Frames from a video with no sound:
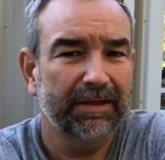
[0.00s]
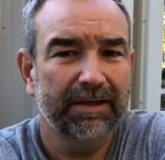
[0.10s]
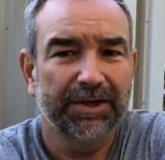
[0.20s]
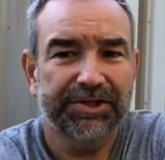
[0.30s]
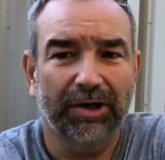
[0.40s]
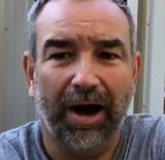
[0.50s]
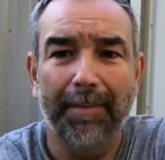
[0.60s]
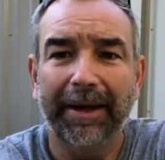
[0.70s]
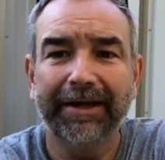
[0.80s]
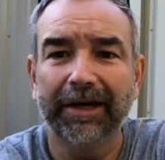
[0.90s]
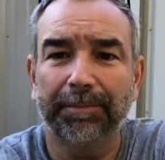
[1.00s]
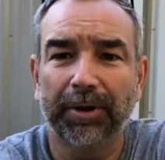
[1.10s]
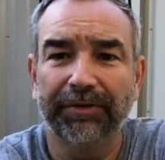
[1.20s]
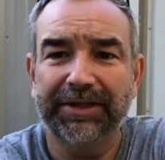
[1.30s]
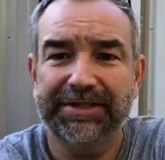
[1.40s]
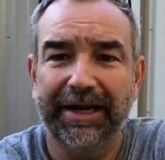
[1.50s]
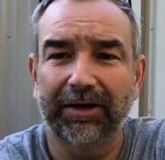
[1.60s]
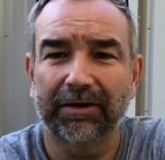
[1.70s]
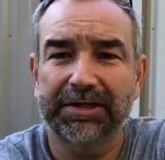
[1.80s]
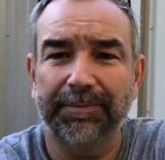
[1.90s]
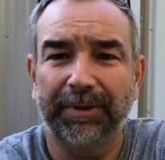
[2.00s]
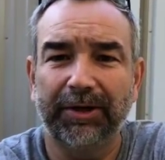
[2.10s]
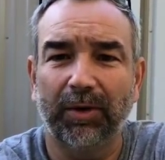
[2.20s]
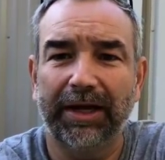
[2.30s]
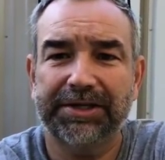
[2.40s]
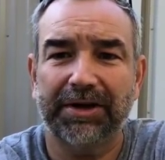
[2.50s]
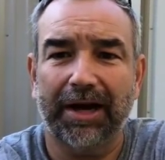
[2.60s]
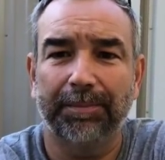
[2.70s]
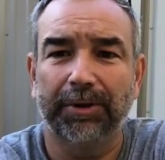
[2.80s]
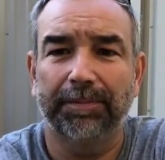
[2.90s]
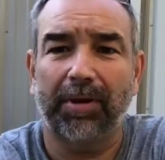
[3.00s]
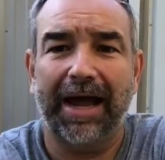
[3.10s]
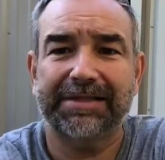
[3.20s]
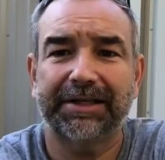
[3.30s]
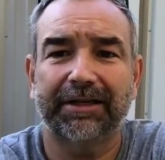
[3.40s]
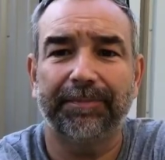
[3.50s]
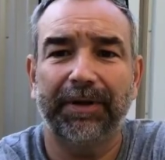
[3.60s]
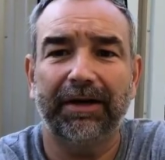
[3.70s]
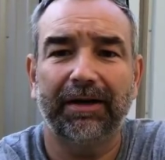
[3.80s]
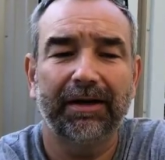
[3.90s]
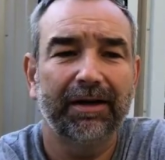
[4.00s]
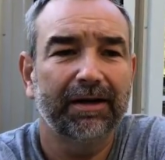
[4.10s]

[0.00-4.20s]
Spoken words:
so I may end up putting these nailers up anyway, so I can put plastic up there,